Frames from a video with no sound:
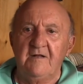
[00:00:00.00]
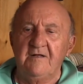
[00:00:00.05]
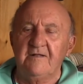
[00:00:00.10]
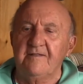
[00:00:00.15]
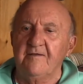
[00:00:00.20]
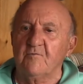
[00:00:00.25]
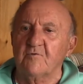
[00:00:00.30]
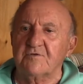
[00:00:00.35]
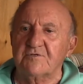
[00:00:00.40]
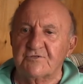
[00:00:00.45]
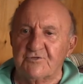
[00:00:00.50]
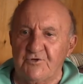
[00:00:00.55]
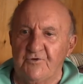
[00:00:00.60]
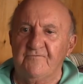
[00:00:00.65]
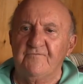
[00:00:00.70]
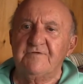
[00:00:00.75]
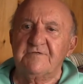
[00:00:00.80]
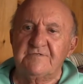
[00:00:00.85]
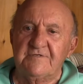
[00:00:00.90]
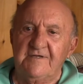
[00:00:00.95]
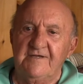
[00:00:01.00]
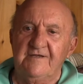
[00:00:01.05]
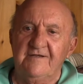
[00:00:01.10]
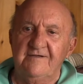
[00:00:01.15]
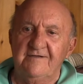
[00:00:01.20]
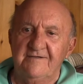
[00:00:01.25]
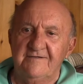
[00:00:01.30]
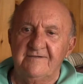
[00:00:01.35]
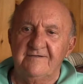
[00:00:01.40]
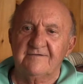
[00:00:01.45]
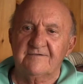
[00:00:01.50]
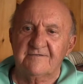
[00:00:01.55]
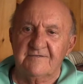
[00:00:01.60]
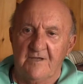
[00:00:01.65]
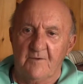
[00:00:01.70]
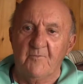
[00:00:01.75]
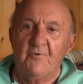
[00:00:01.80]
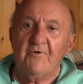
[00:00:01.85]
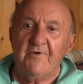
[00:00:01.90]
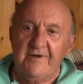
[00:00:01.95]
that were servicing
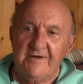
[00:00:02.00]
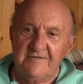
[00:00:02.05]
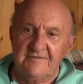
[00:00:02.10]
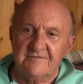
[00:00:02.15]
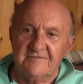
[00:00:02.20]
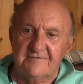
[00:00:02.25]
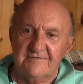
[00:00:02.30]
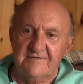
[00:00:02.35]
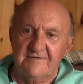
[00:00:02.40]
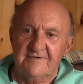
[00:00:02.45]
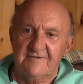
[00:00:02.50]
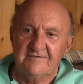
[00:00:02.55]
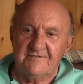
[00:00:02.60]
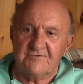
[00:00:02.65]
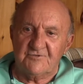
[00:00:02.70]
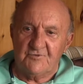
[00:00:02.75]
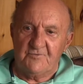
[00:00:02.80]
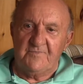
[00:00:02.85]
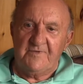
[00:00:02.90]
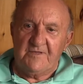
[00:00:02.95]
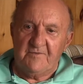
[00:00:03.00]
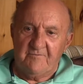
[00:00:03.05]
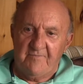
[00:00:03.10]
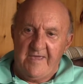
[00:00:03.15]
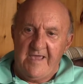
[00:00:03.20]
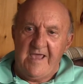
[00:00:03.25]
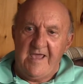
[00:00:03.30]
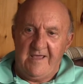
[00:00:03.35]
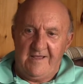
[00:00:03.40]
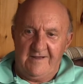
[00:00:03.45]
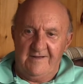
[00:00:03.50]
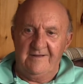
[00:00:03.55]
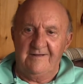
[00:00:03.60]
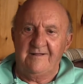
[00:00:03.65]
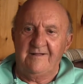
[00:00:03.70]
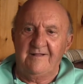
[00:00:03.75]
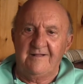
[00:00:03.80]
submarines in Subic Bay